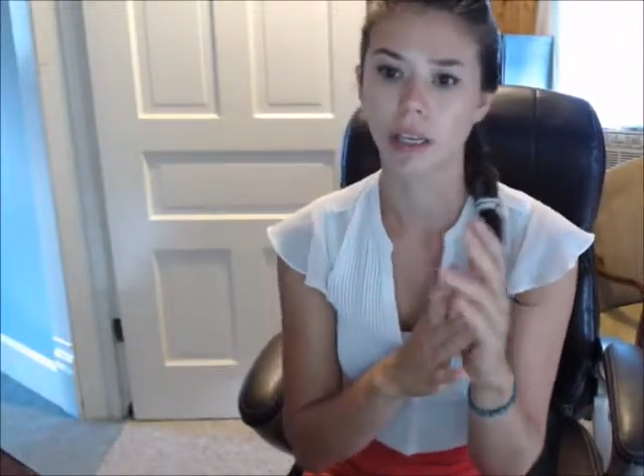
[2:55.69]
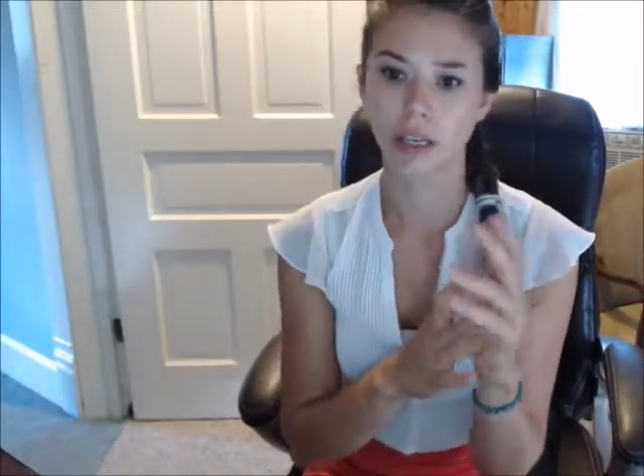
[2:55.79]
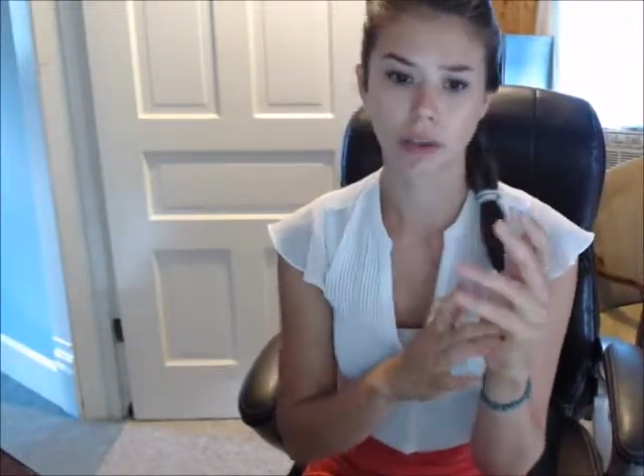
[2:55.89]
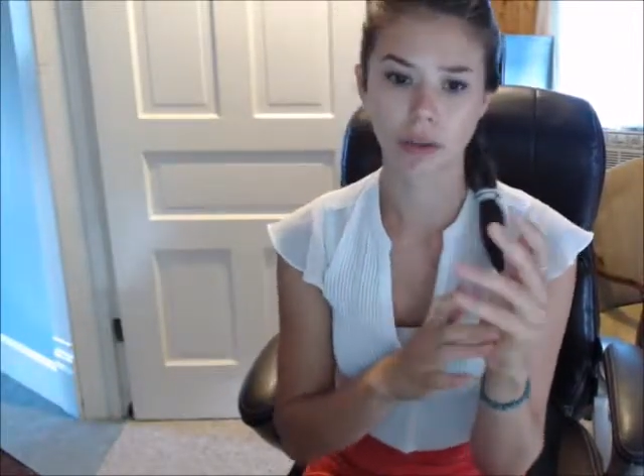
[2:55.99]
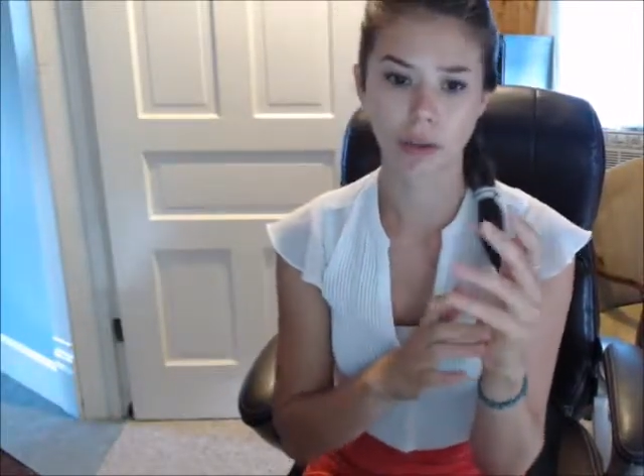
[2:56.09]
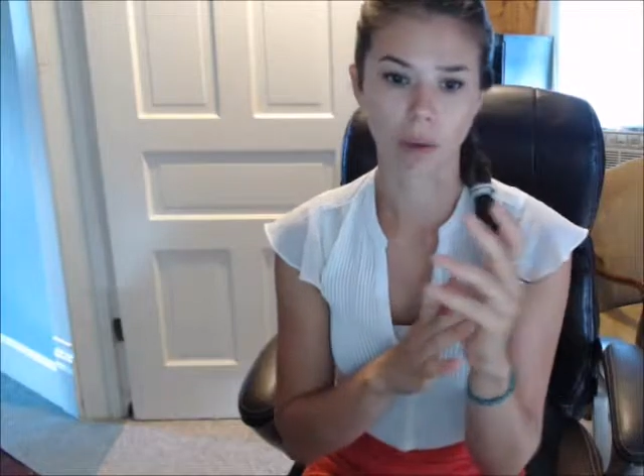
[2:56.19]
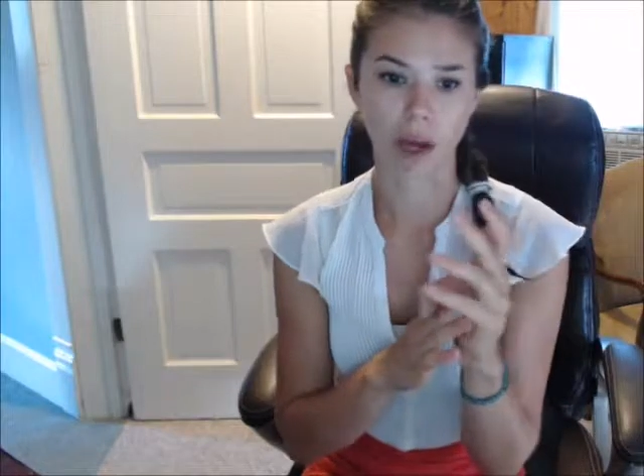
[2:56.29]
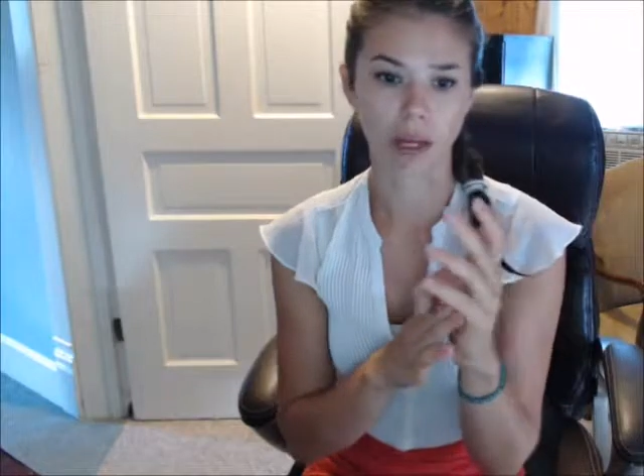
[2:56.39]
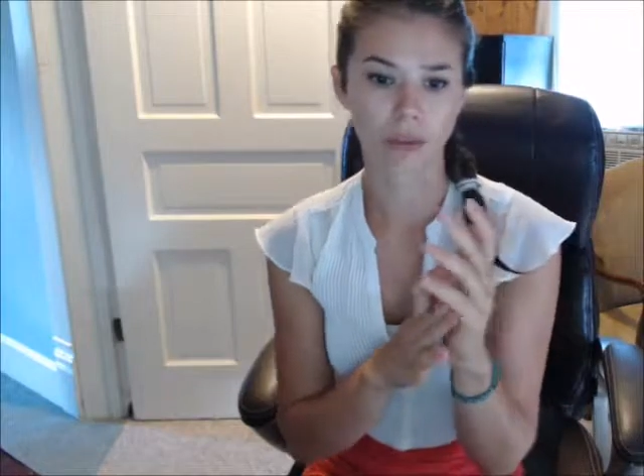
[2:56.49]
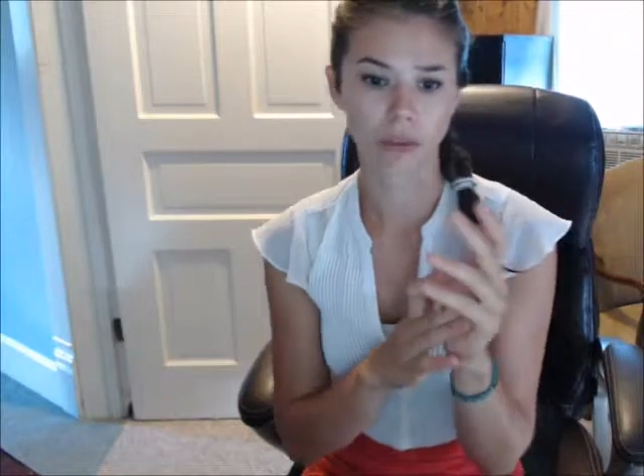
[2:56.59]
you don't want
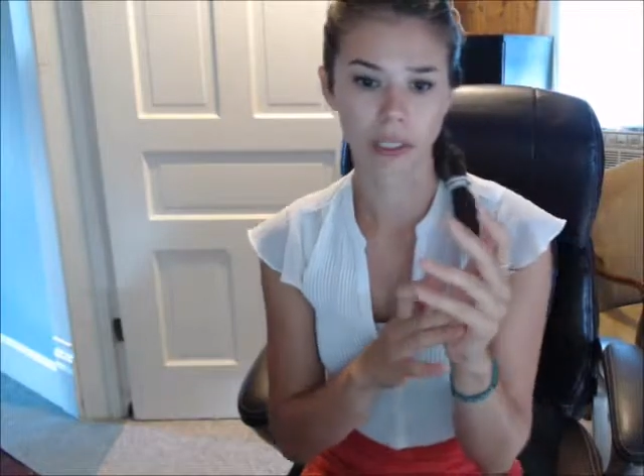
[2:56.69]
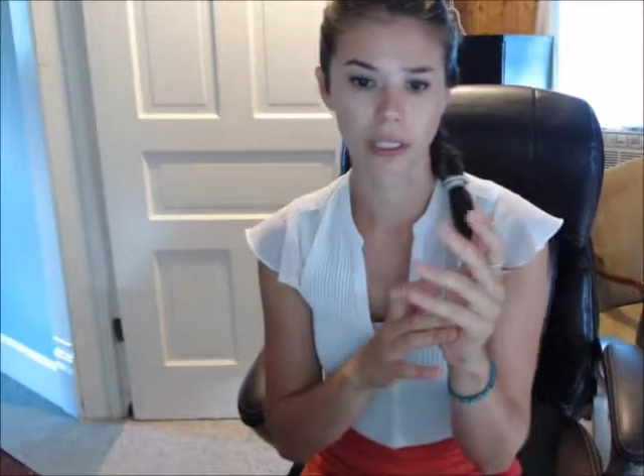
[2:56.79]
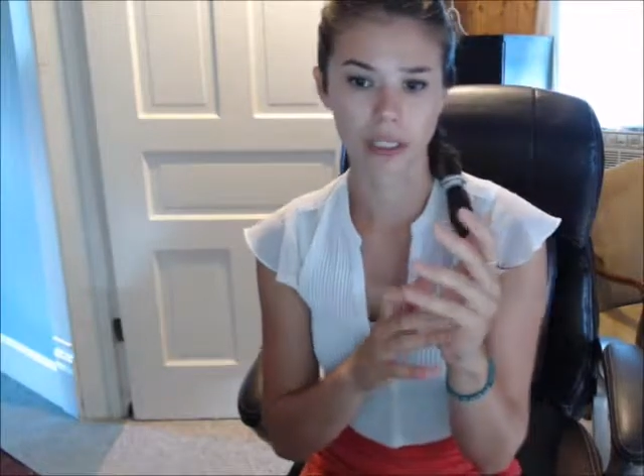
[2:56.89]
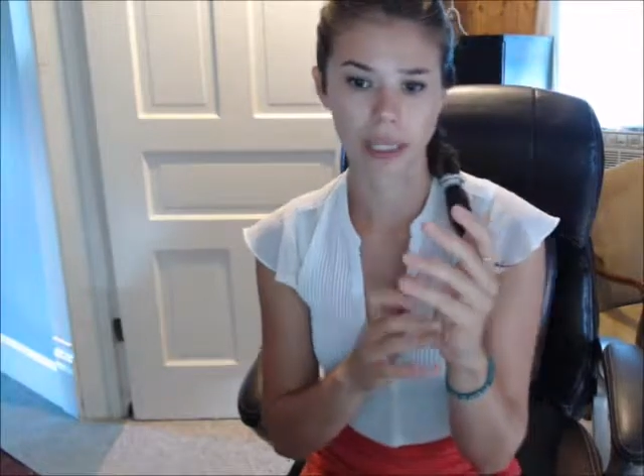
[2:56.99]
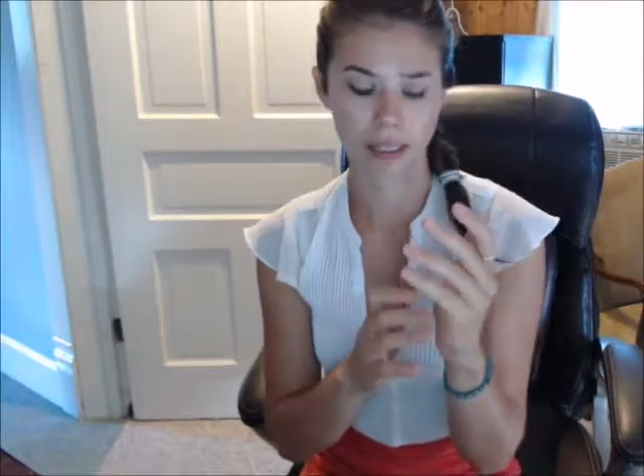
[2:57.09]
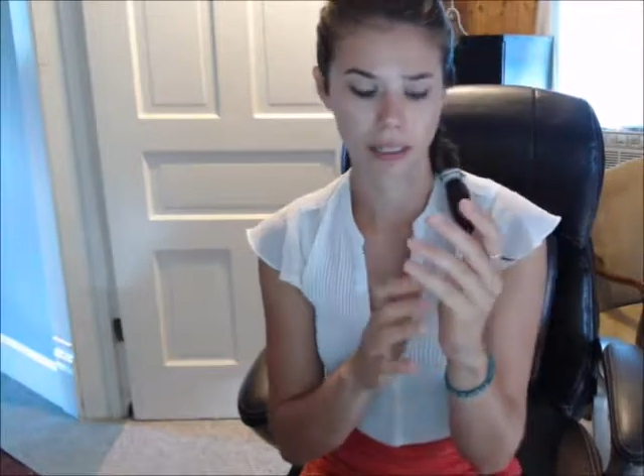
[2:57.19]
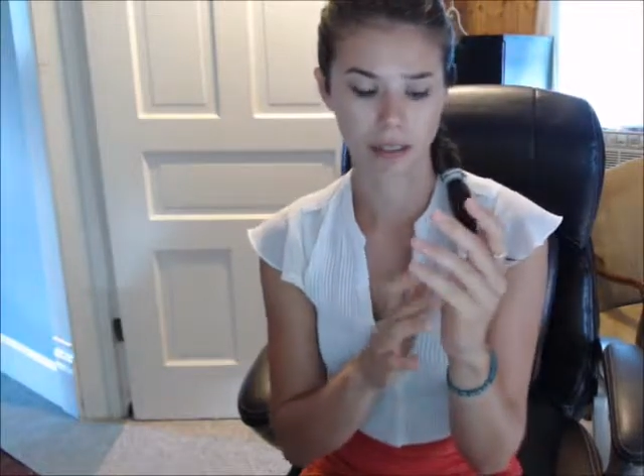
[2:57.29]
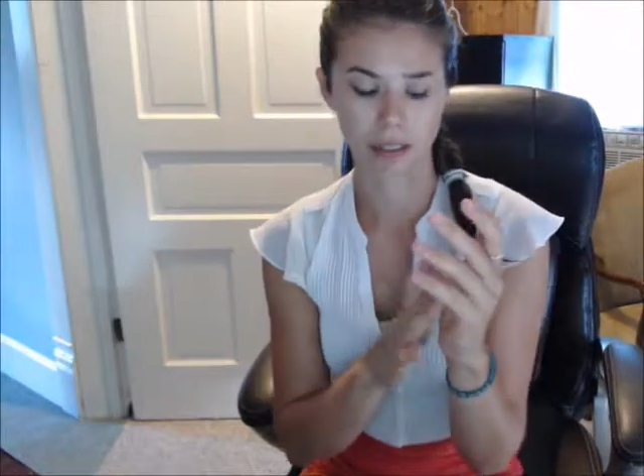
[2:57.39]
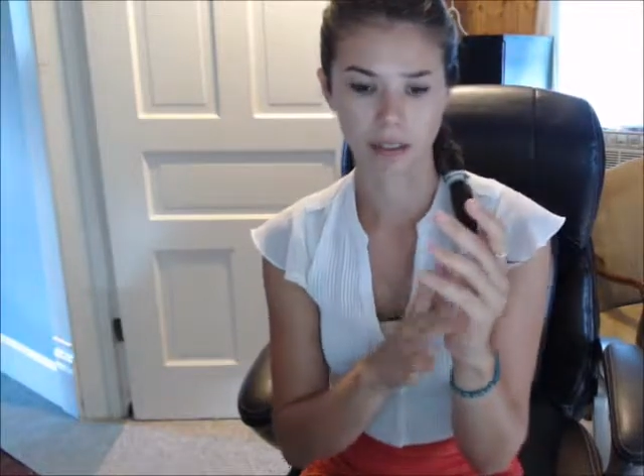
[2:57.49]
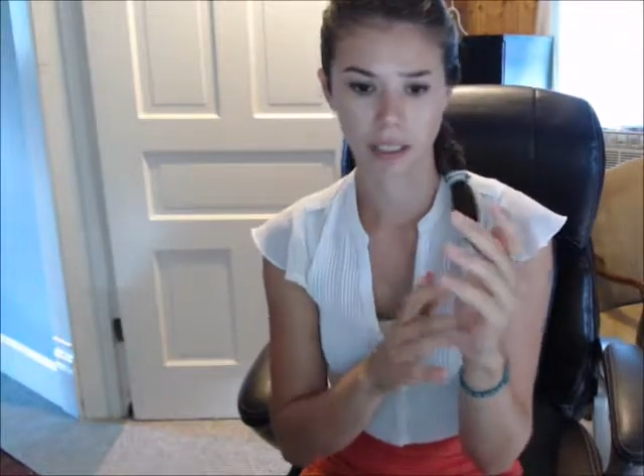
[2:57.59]
it fully extended